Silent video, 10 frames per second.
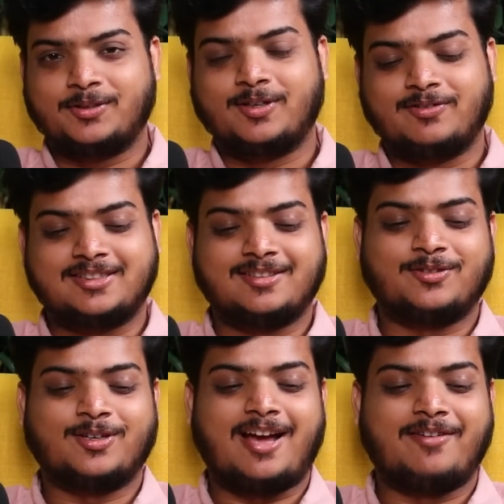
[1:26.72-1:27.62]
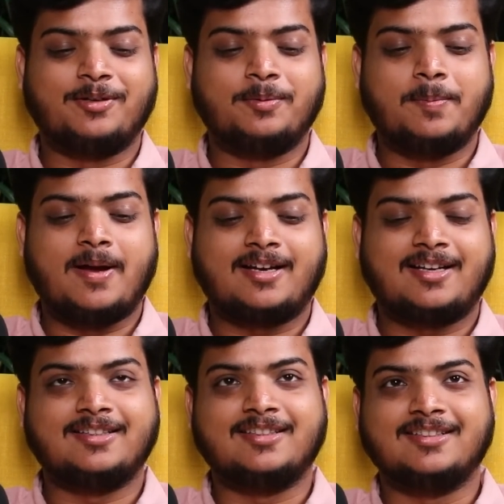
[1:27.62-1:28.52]
you, Ravi sir, for having me back.
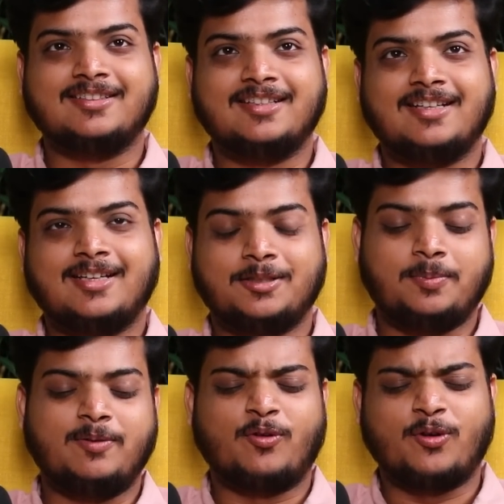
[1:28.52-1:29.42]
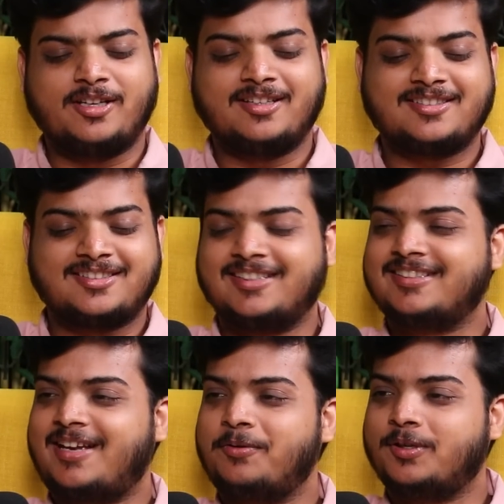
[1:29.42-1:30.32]
I think it's been 4 years
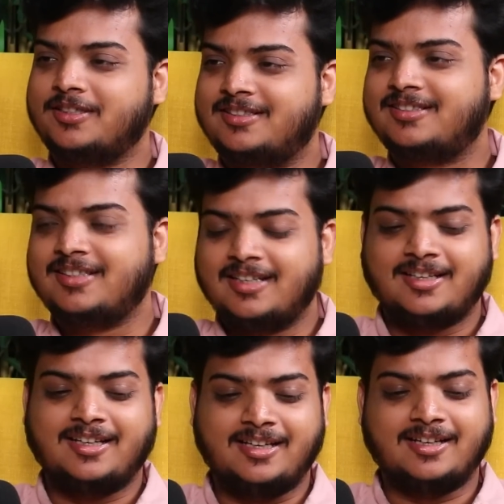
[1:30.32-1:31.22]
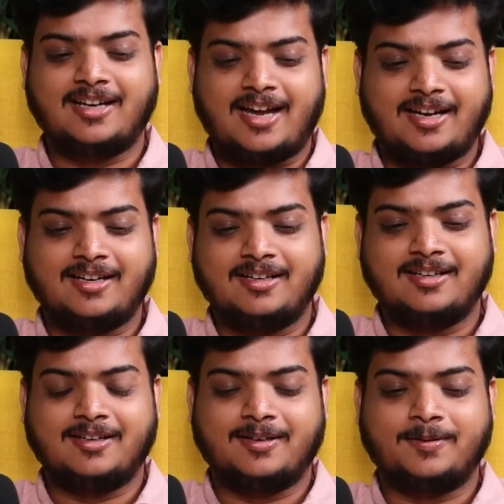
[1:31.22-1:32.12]
since I was here, and
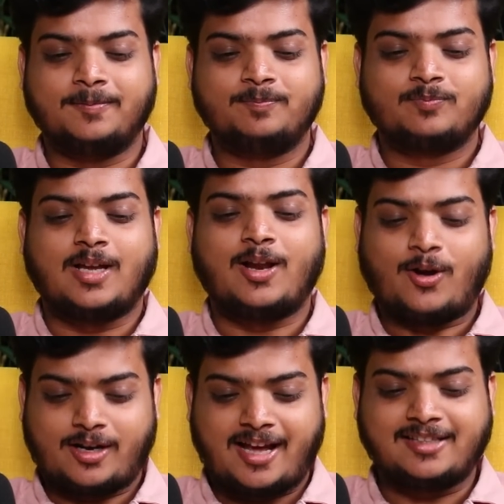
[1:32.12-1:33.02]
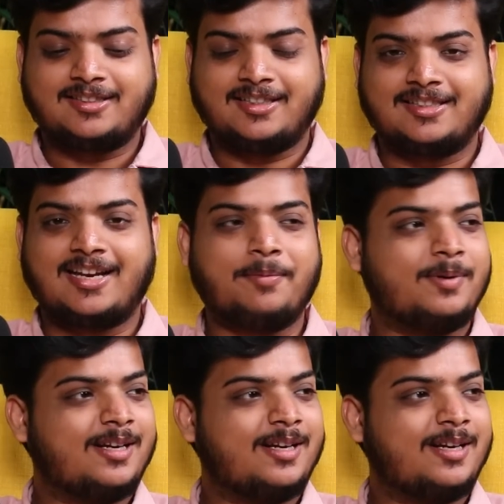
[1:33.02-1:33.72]
a lot has changed, and I'm